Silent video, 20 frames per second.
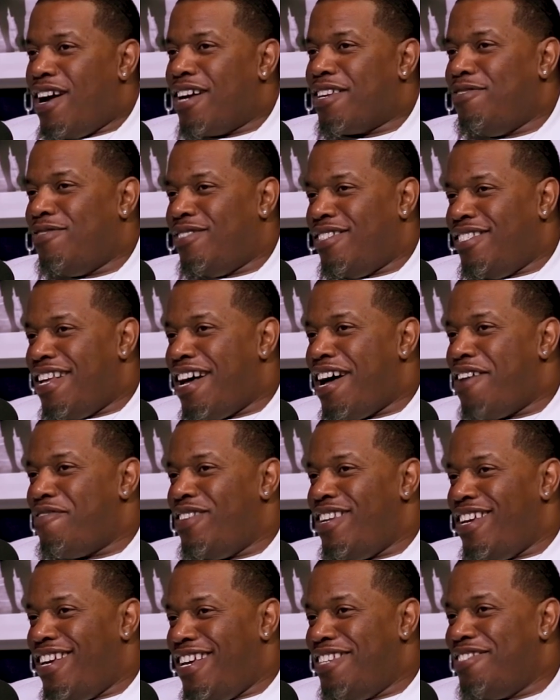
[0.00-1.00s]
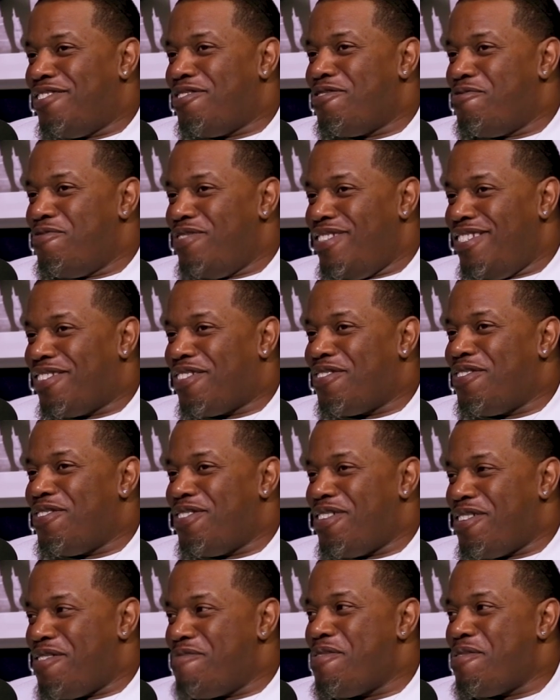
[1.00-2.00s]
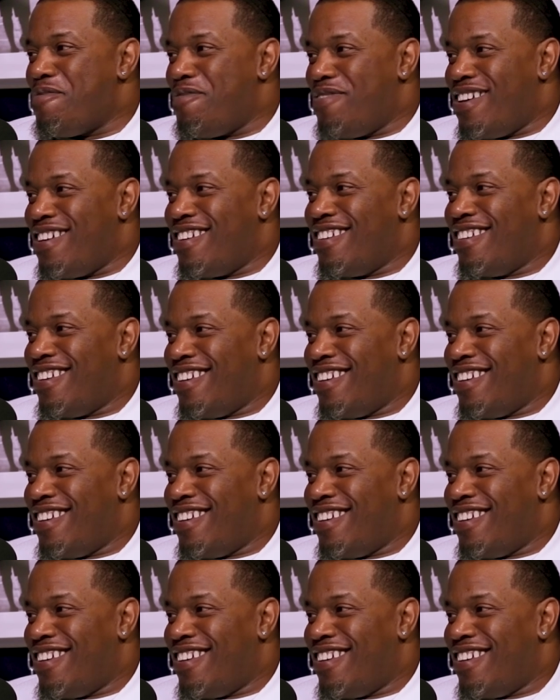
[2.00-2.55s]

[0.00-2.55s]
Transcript: Rock used to dive in the end zone when he scored. I remember that.